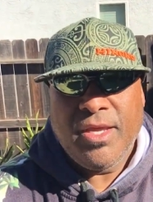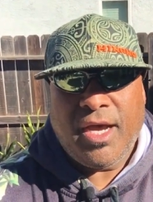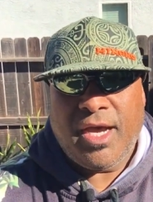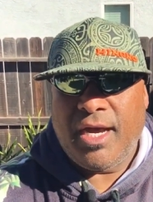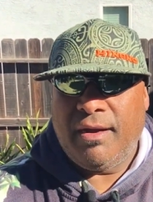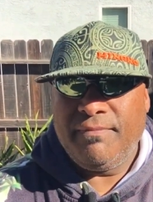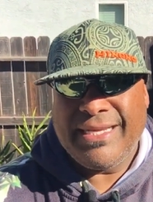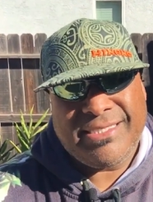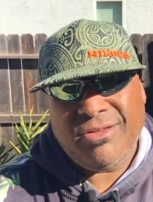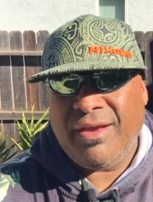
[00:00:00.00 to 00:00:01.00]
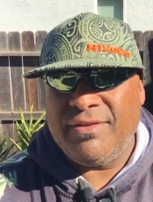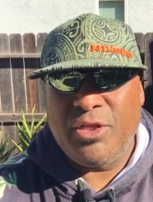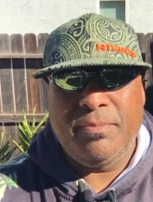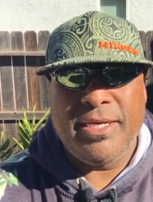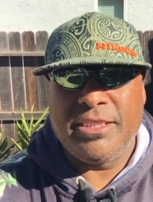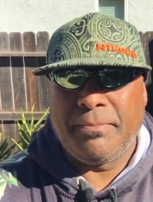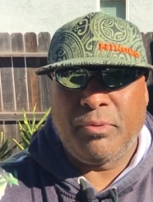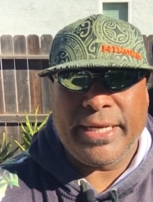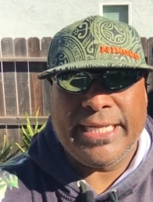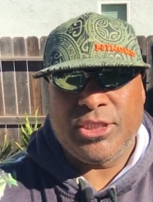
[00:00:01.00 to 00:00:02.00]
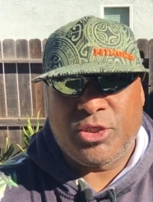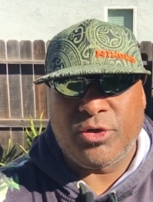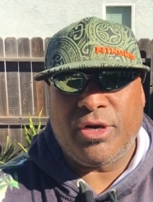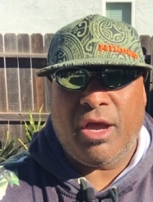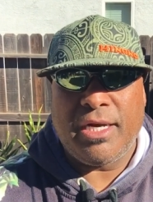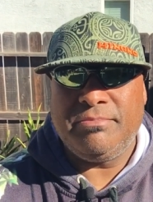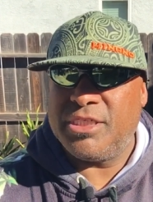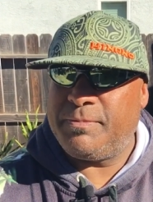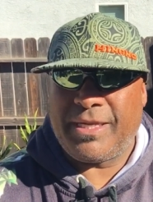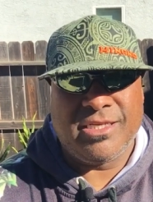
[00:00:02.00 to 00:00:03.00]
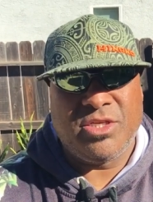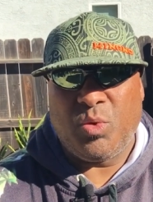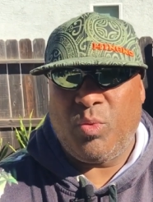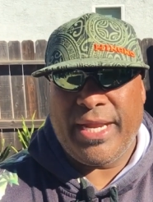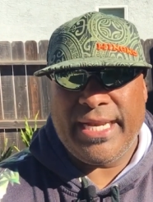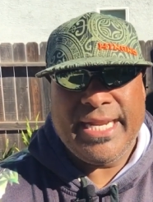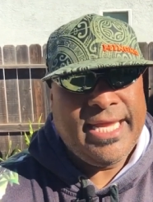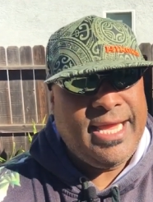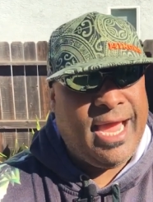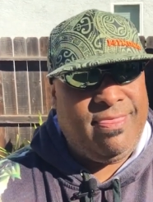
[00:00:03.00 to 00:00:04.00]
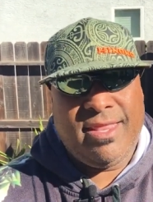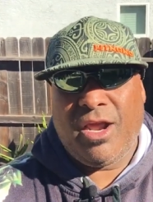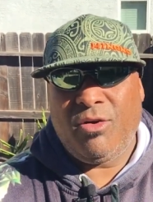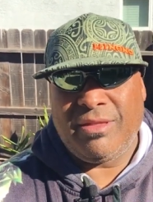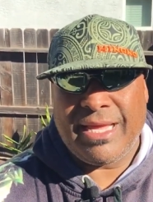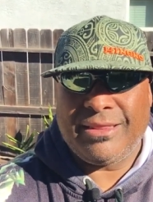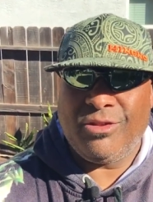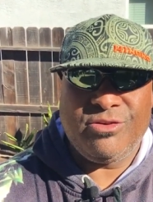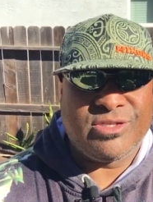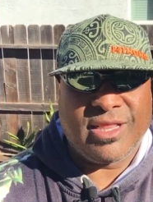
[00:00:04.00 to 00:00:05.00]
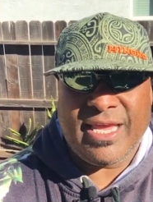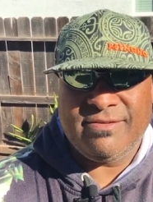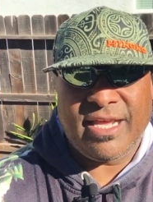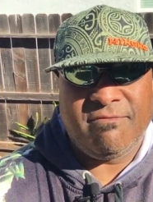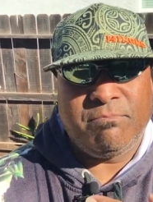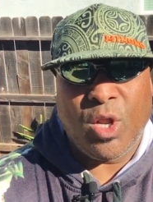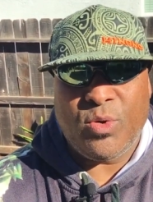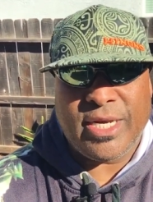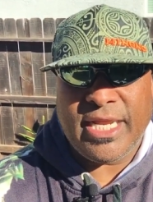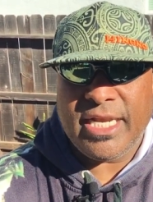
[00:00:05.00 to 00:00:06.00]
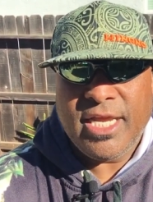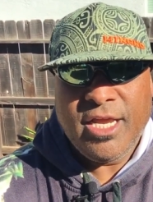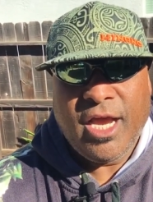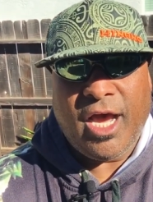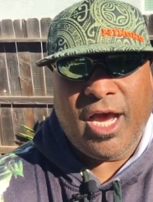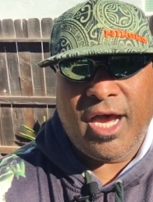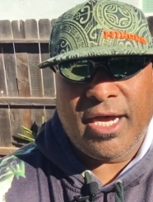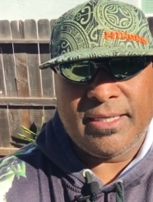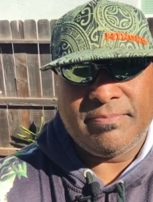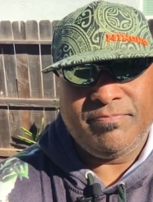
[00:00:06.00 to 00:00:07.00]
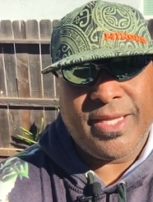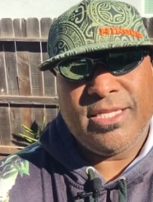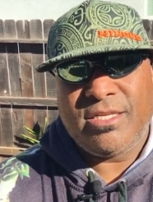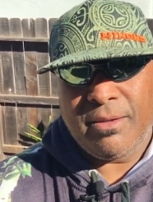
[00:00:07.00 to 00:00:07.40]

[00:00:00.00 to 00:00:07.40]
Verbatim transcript: um, they still have a little bit of debris and dirt on them just because of the wind. And then not only that, though, there's leaves that have blown in um, into